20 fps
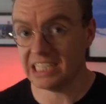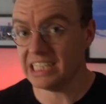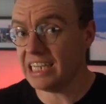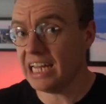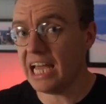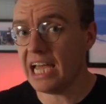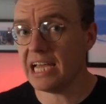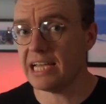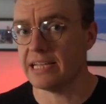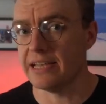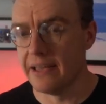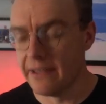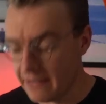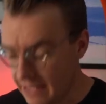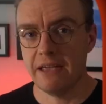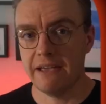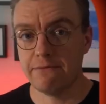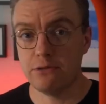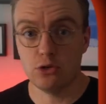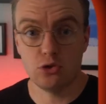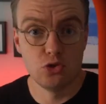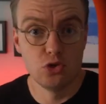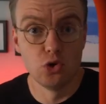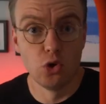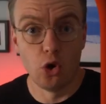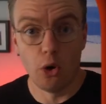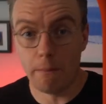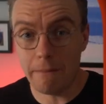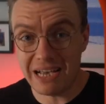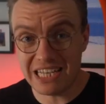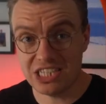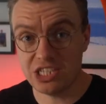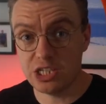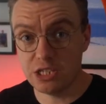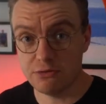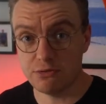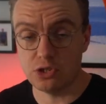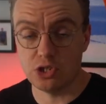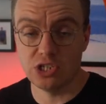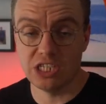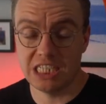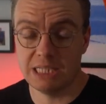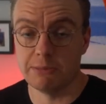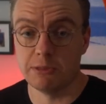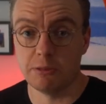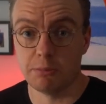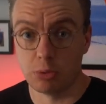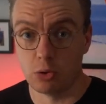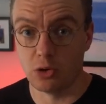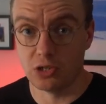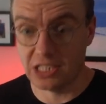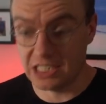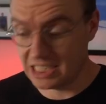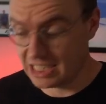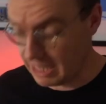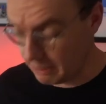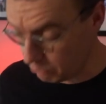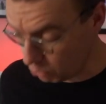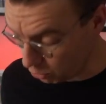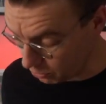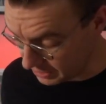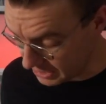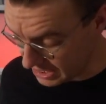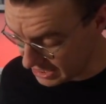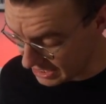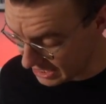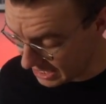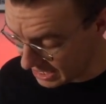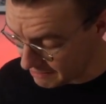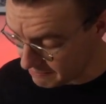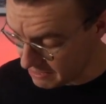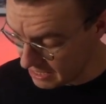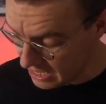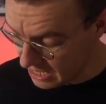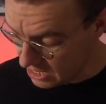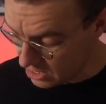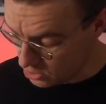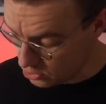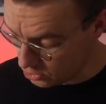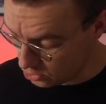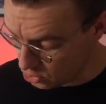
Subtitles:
And hey, if there's no messages for a system to process at that moment in time, your